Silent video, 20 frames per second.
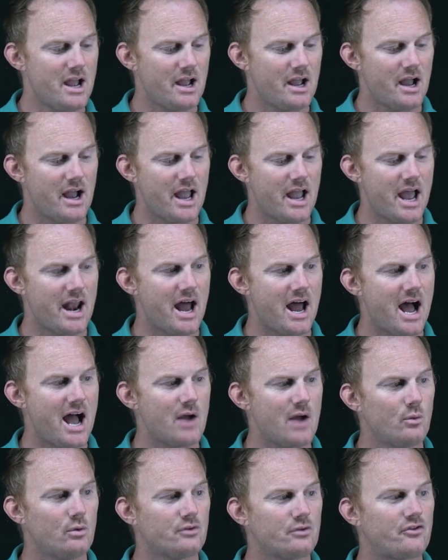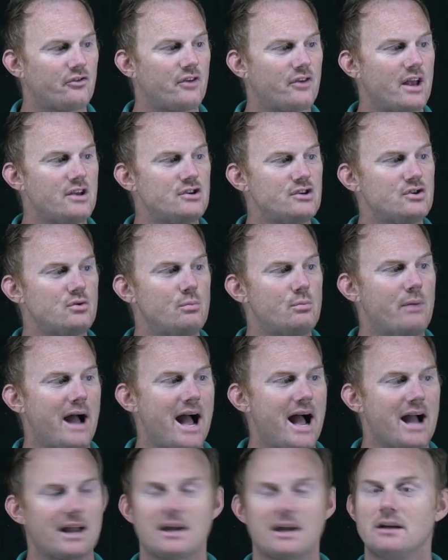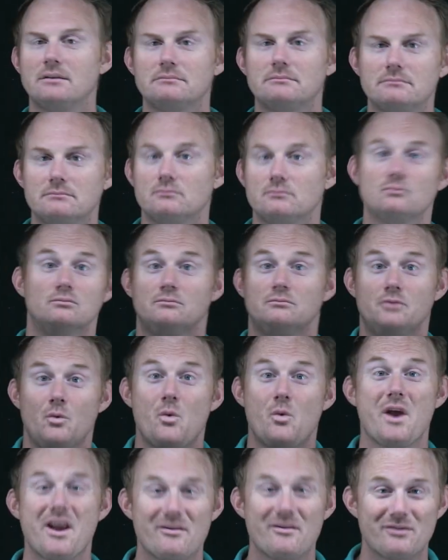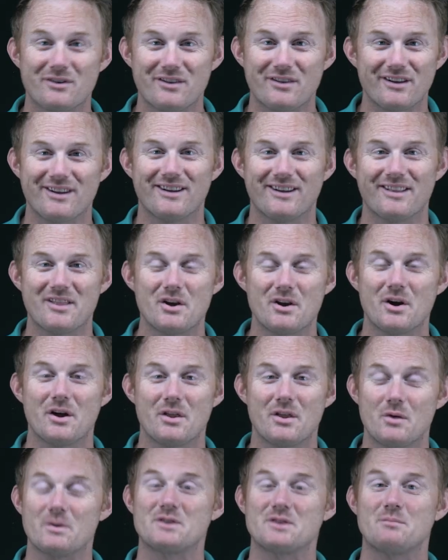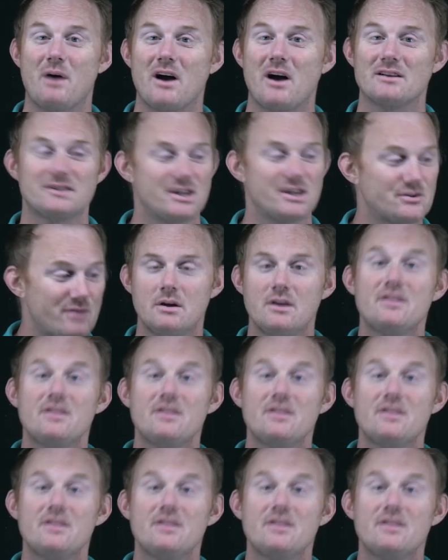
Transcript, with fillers: and I will send you back whatever the, the, the response is, right?